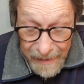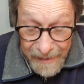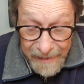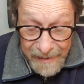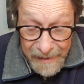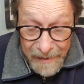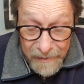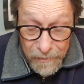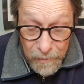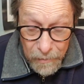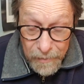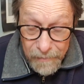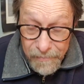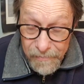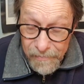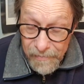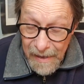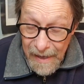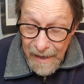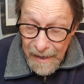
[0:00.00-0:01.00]
kindled a
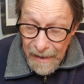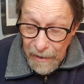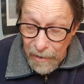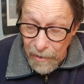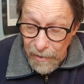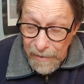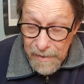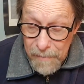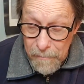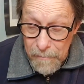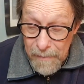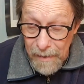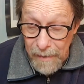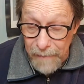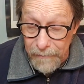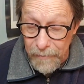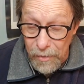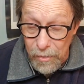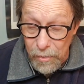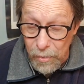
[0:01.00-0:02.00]
fire in the middle of
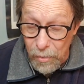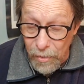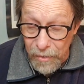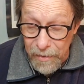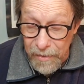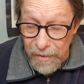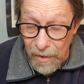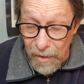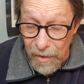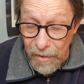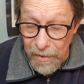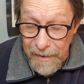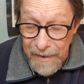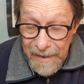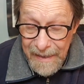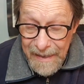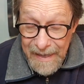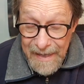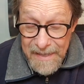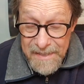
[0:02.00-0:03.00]
the courtyard
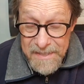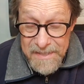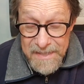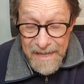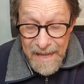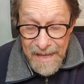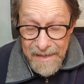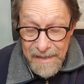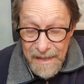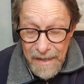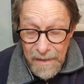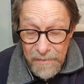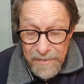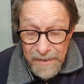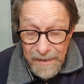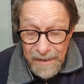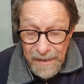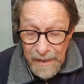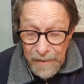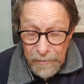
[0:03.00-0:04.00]
and sat down
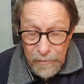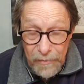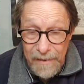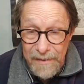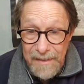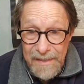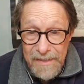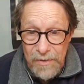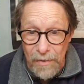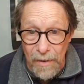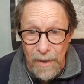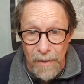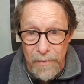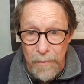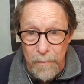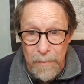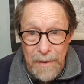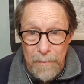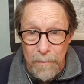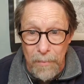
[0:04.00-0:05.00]
together. Now, these are all the
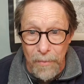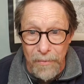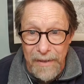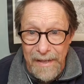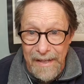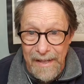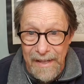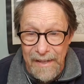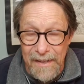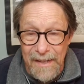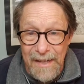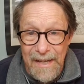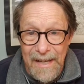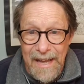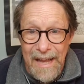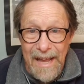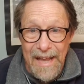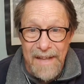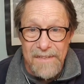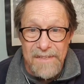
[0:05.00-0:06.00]
people that had,
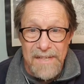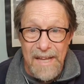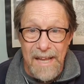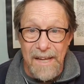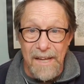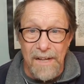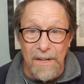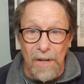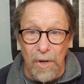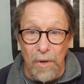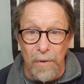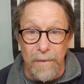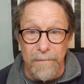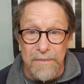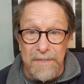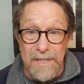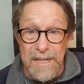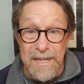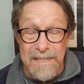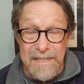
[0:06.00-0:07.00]
had taken hold of
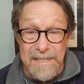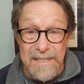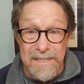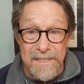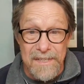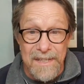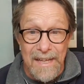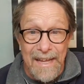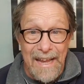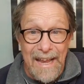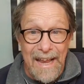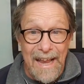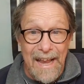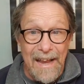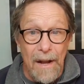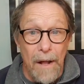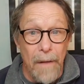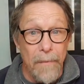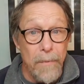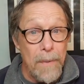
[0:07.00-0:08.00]
Jesus and
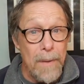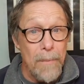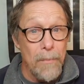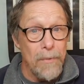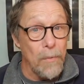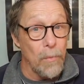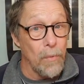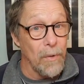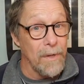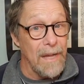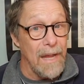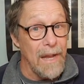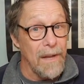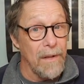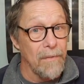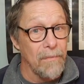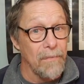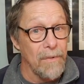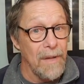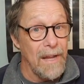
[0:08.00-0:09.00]
all the people that were kind
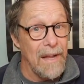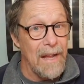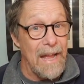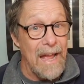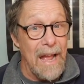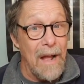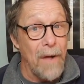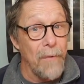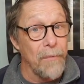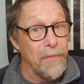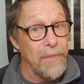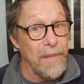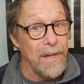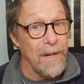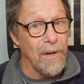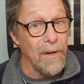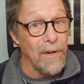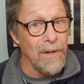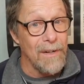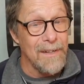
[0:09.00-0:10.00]
of out
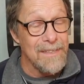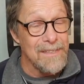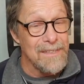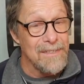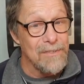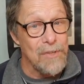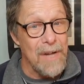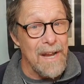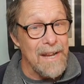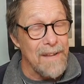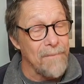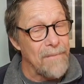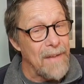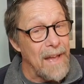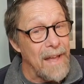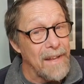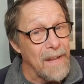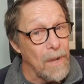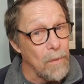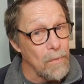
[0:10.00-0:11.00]
there trying to
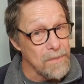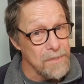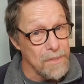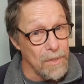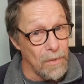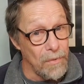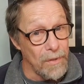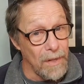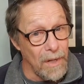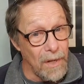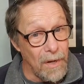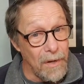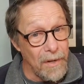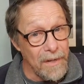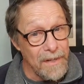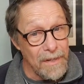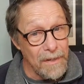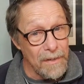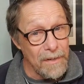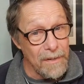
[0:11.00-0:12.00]
find out what's going on
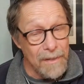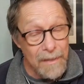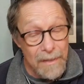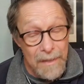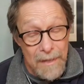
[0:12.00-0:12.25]
here.